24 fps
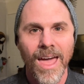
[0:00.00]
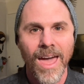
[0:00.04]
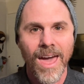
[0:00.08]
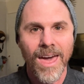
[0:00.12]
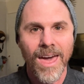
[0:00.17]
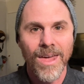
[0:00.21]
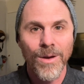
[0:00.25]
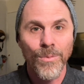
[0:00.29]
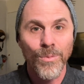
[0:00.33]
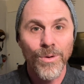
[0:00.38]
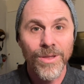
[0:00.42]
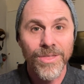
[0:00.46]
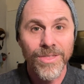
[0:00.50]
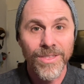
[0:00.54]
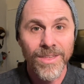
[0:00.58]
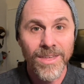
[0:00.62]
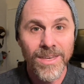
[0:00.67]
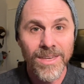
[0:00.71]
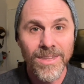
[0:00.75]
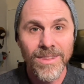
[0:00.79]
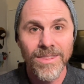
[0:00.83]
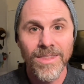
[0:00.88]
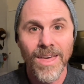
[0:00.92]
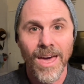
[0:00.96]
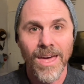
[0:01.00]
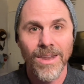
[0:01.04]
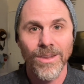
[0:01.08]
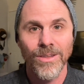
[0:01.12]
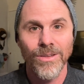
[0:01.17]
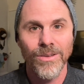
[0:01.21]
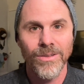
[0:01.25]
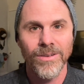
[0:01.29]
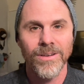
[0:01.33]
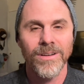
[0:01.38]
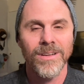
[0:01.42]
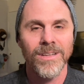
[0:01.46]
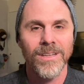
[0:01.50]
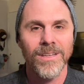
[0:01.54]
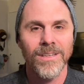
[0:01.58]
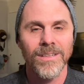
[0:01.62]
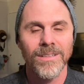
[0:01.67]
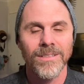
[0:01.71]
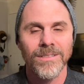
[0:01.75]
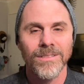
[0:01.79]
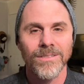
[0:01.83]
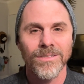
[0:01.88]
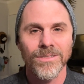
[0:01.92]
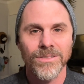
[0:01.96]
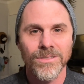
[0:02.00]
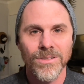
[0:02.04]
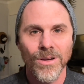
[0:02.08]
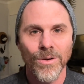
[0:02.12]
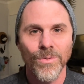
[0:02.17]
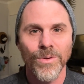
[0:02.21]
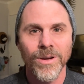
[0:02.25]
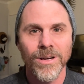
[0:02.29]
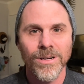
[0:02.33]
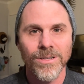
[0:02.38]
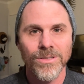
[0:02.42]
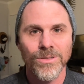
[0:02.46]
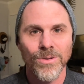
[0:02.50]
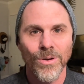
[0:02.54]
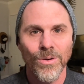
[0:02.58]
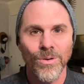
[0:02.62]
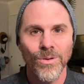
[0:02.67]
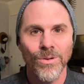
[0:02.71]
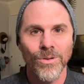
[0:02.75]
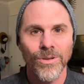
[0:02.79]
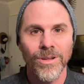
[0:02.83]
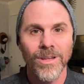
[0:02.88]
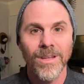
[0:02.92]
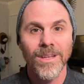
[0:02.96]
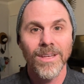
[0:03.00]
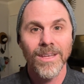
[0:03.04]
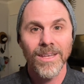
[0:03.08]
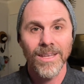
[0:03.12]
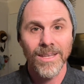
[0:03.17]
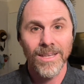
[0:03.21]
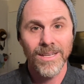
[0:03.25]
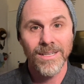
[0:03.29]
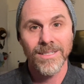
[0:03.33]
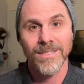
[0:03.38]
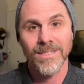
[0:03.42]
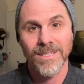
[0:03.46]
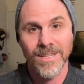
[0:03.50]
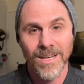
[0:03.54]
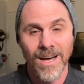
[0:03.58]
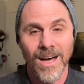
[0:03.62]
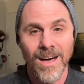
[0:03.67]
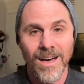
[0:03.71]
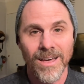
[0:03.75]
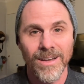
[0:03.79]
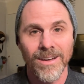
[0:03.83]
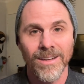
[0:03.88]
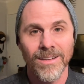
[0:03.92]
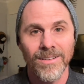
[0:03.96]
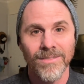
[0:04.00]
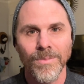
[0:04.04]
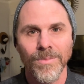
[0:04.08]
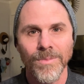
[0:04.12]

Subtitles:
And within that unity, so we are told, is God.